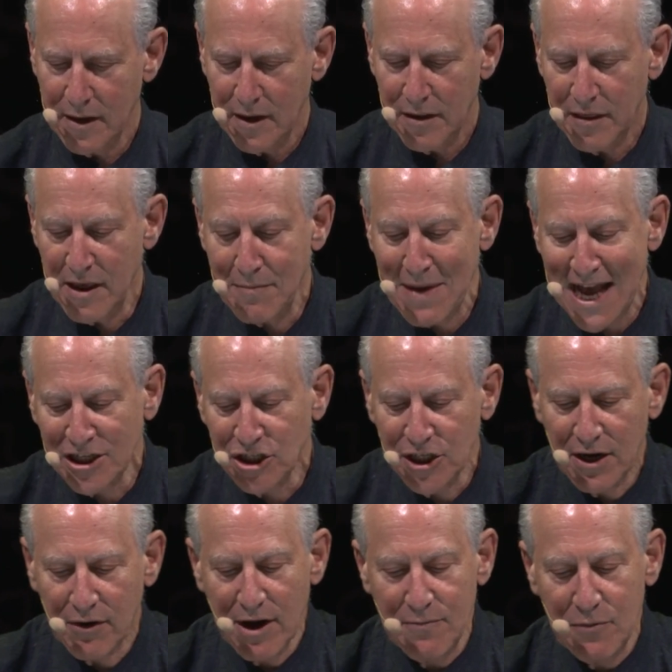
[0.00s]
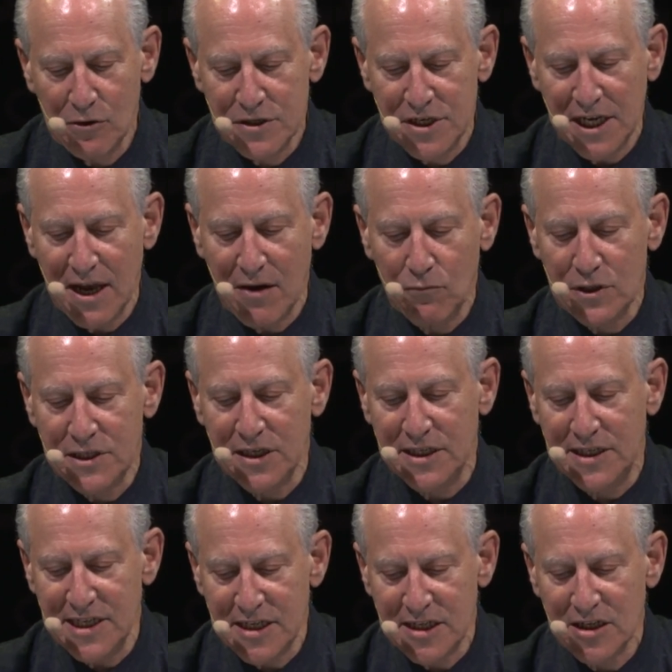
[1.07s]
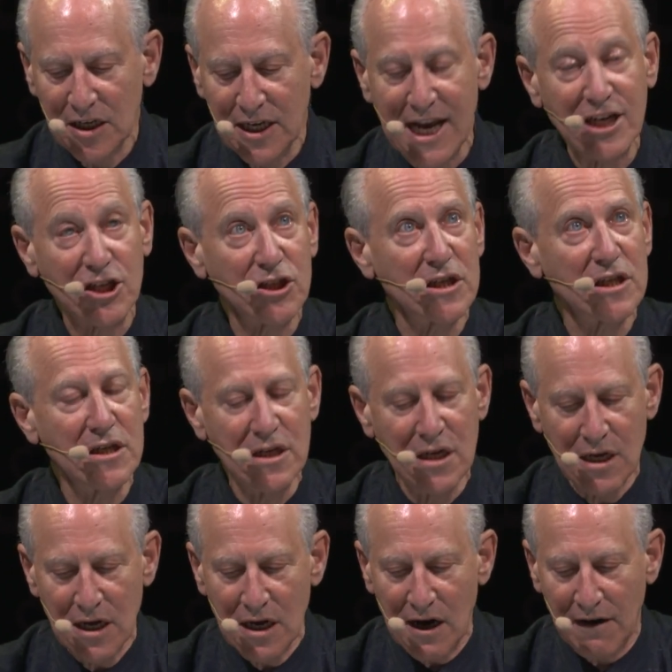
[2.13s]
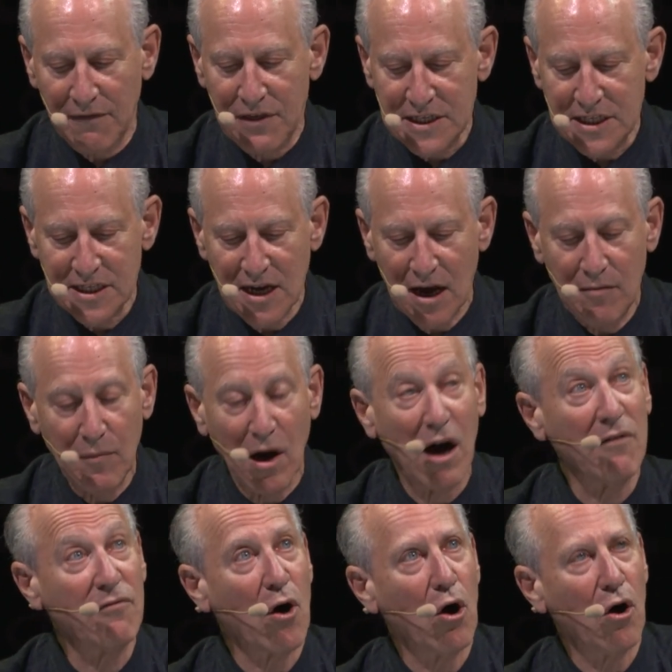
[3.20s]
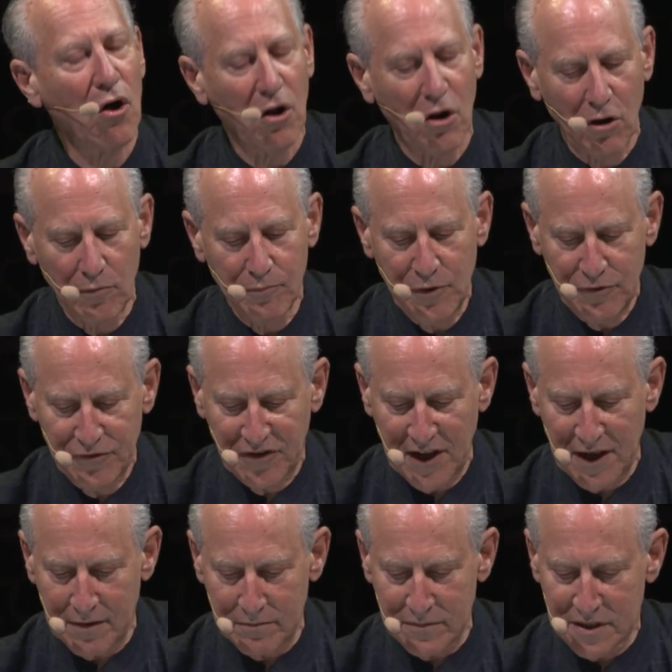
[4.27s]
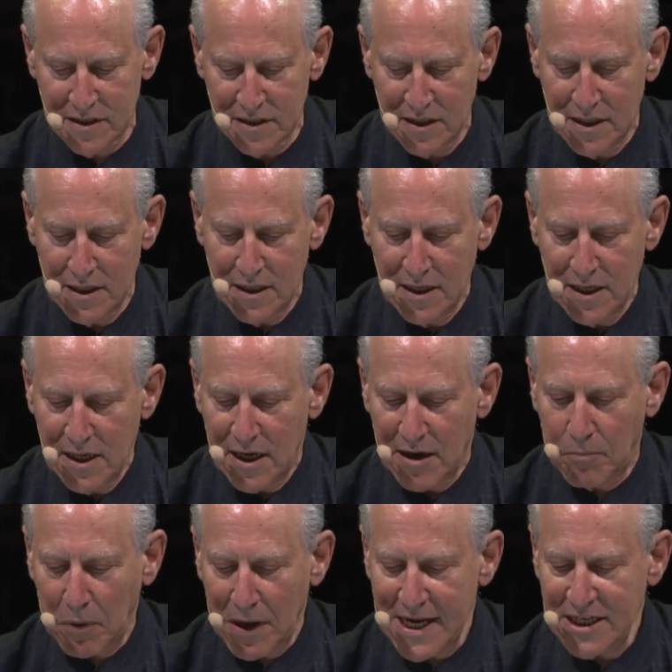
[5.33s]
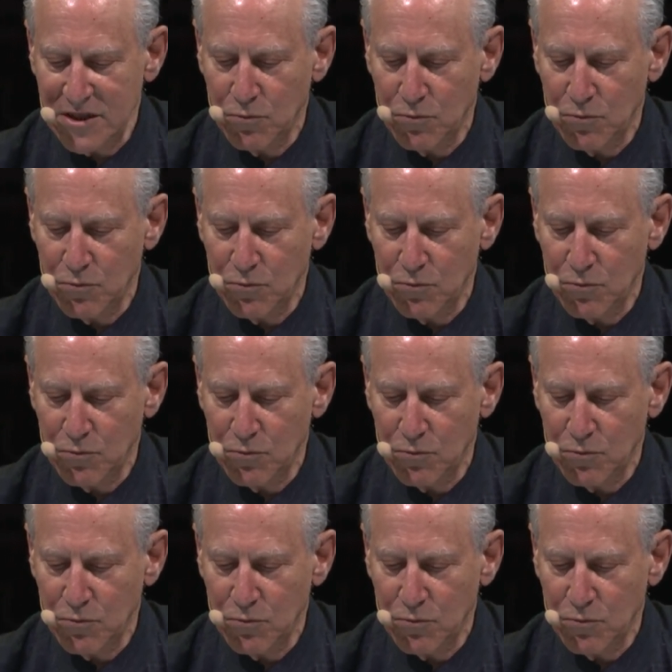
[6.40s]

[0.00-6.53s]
The Imaginary Museum was a distillation of the sum of all museums, a place